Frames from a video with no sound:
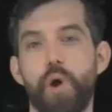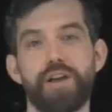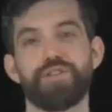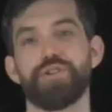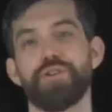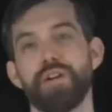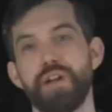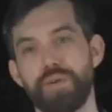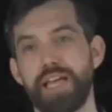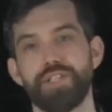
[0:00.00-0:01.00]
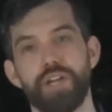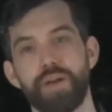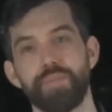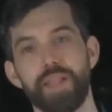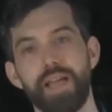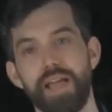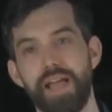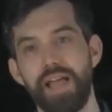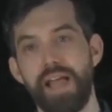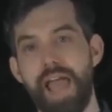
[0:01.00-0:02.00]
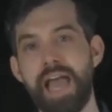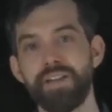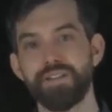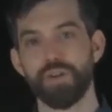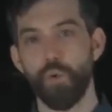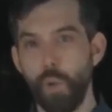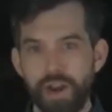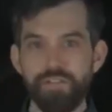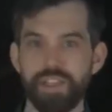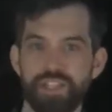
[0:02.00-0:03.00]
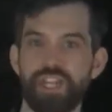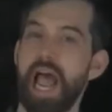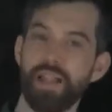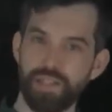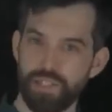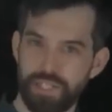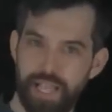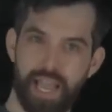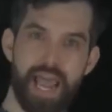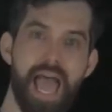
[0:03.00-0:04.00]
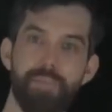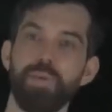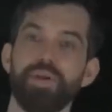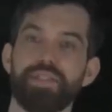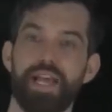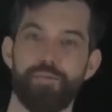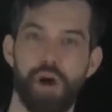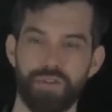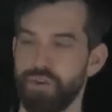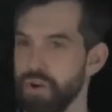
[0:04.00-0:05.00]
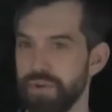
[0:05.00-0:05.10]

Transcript: roster notation. And one of the challenges that can happen with set roster